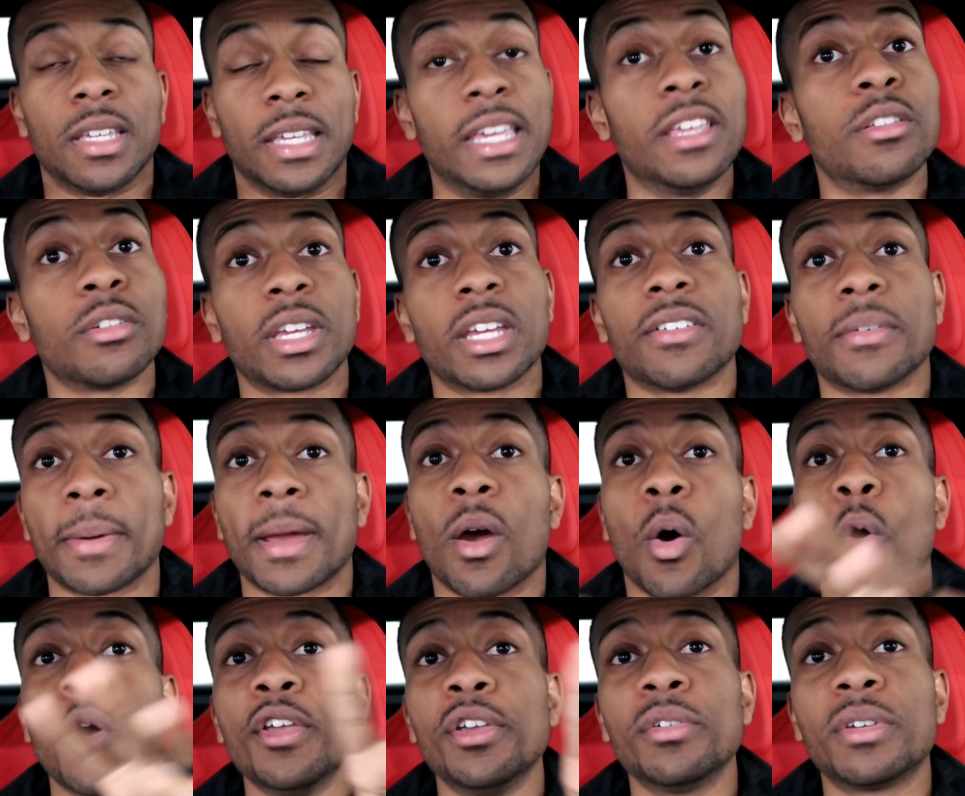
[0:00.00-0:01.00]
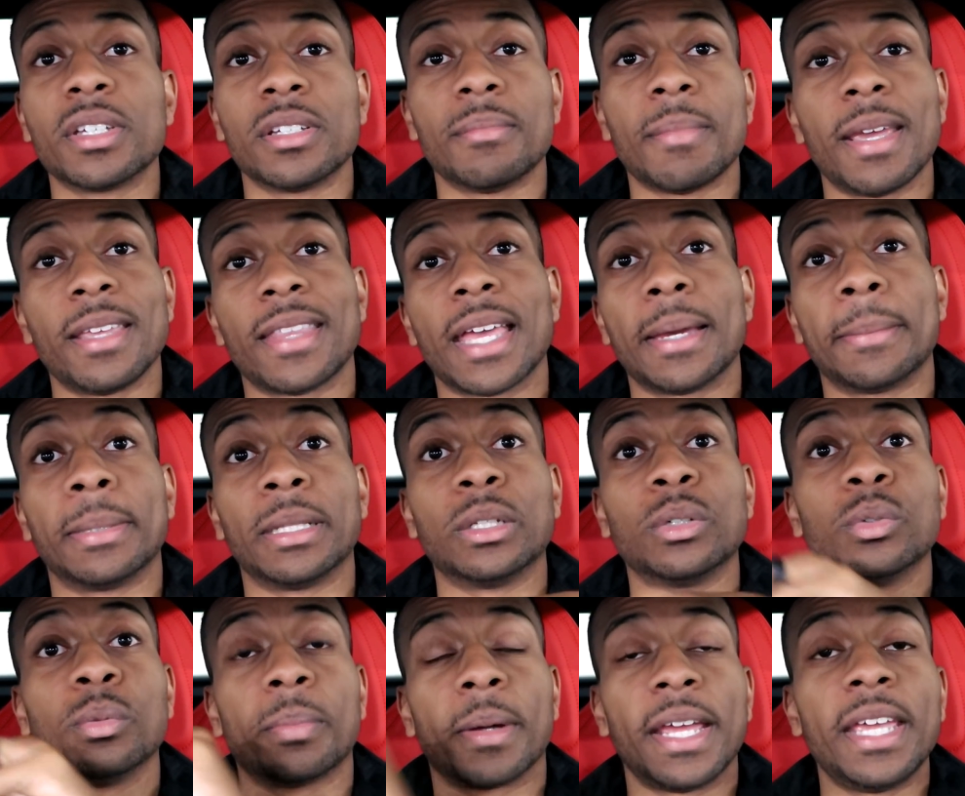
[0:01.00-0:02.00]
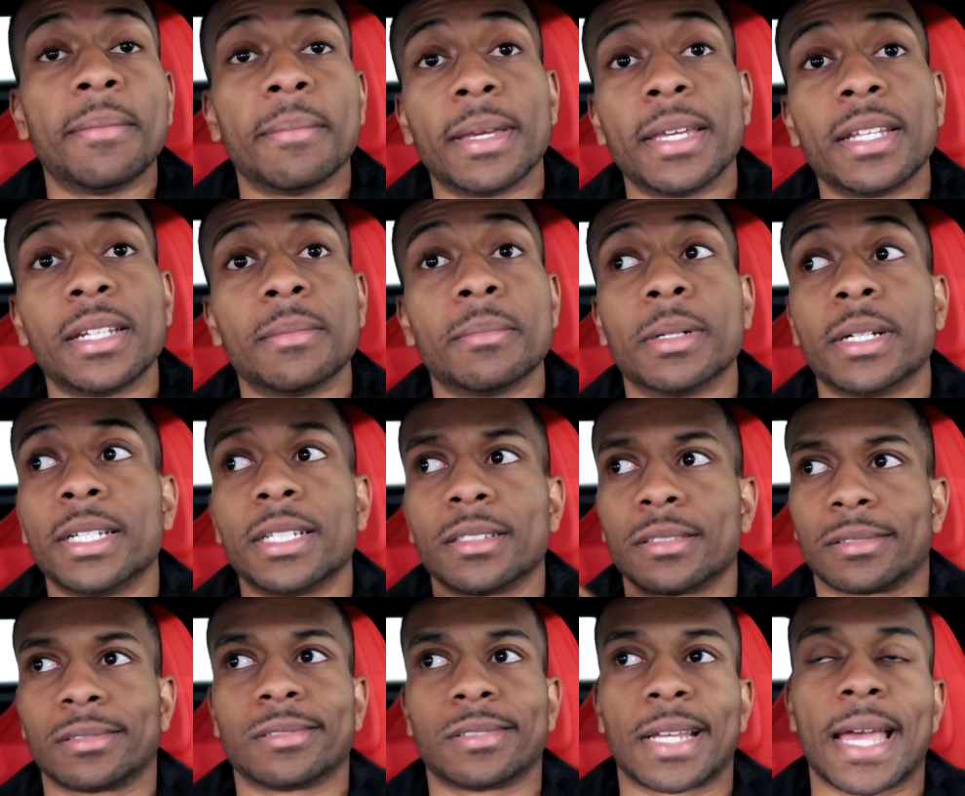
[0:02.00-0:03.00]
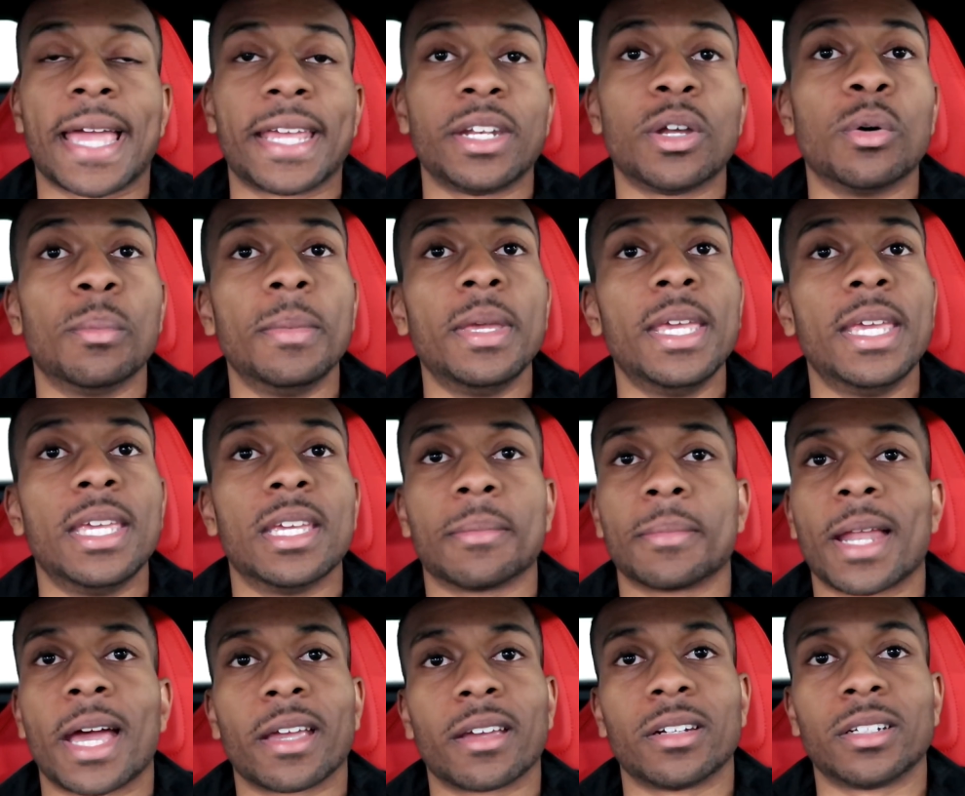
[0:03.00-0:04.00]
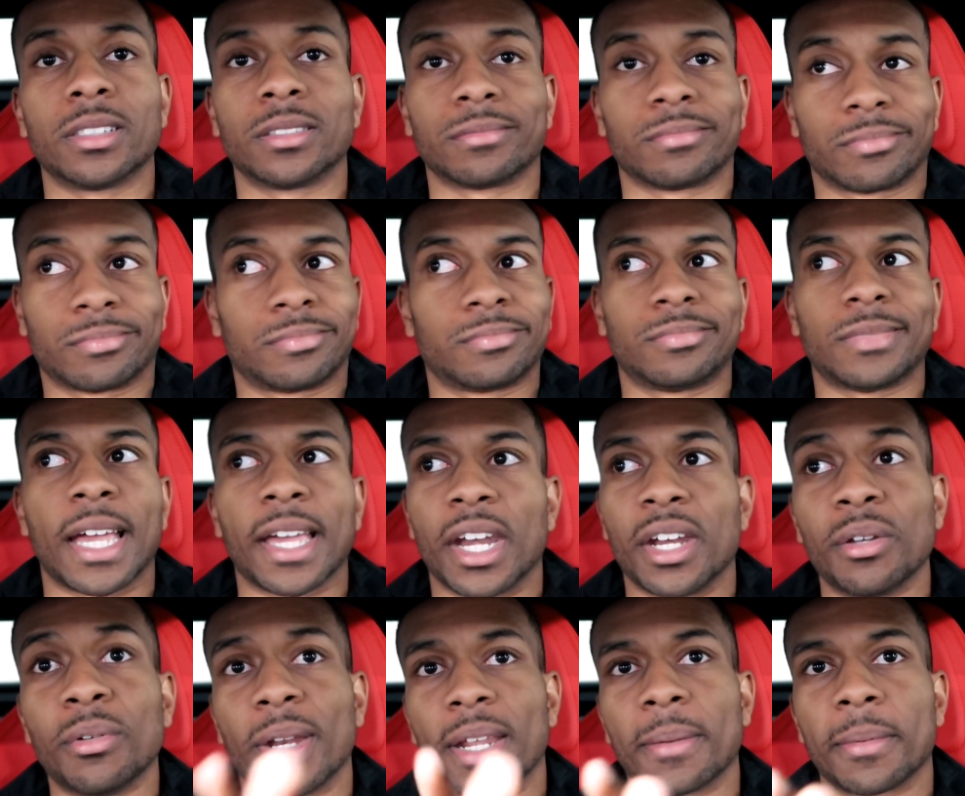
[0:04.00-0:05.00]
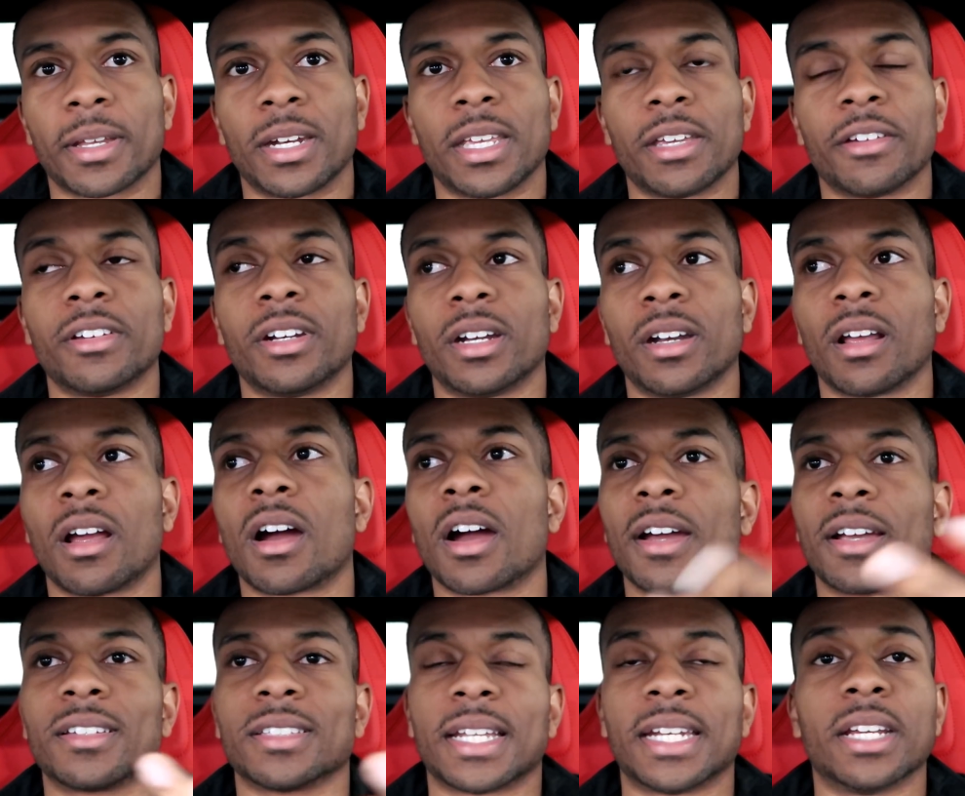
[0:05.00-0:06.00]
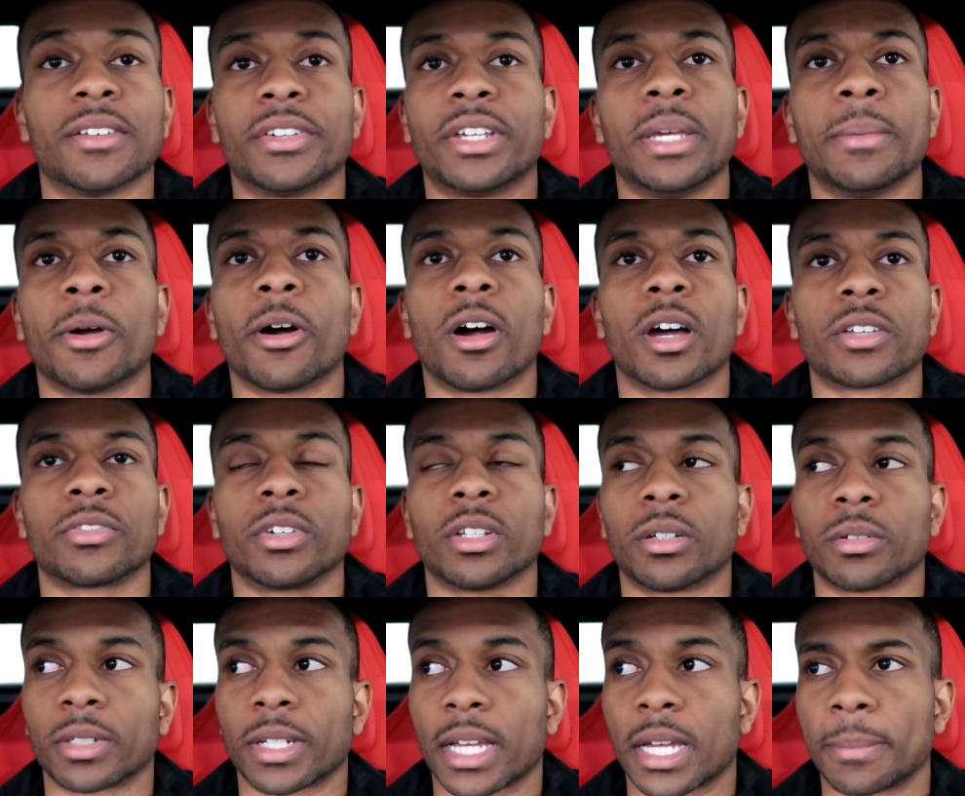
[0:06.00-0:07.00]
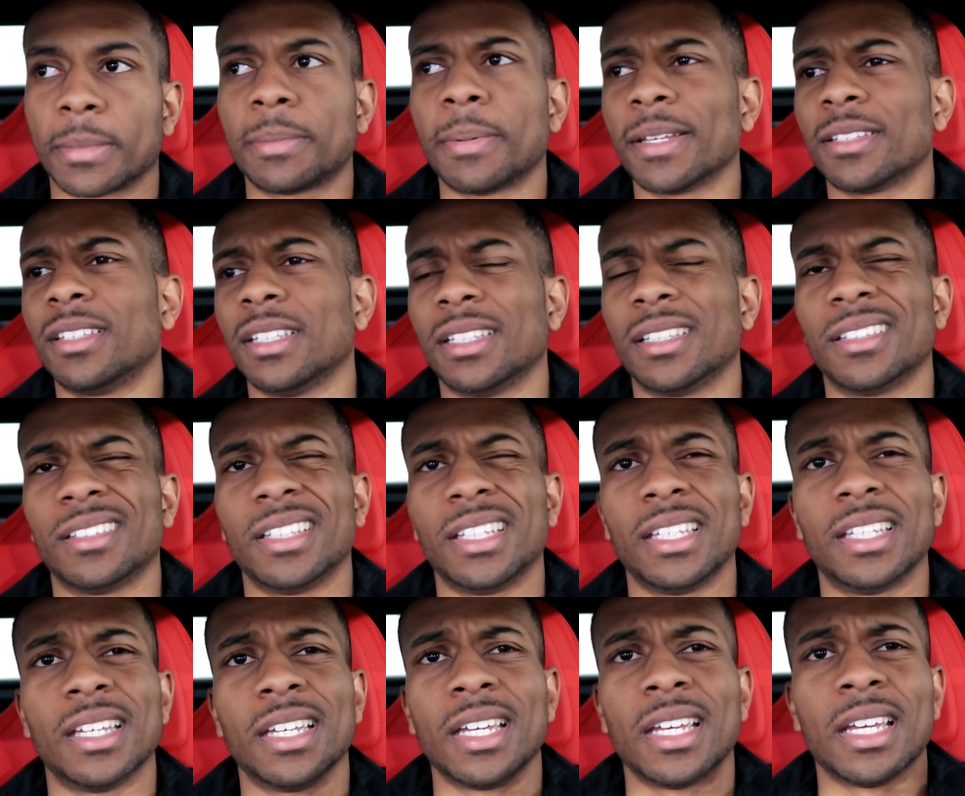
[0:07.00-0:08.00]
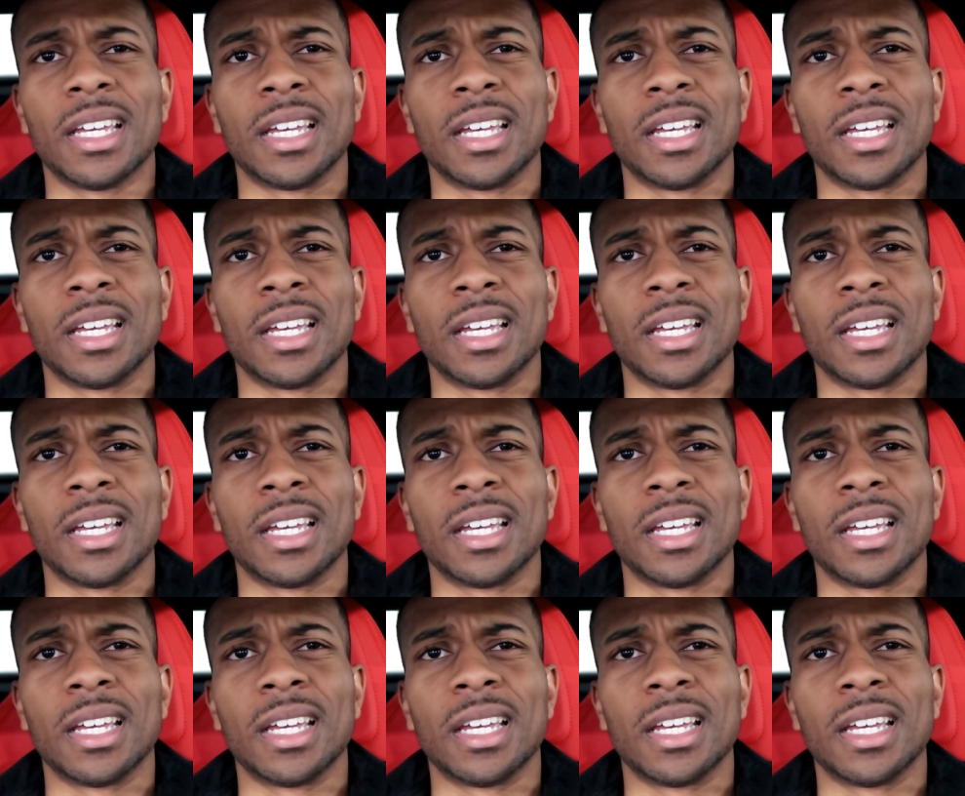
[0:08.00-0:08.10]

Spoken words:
either give it back, or you can make that balloon payment. But I know me, I'm not gonna do that. I'm gonna get rid of the car, because I never keep cars for a long time, especially the Z.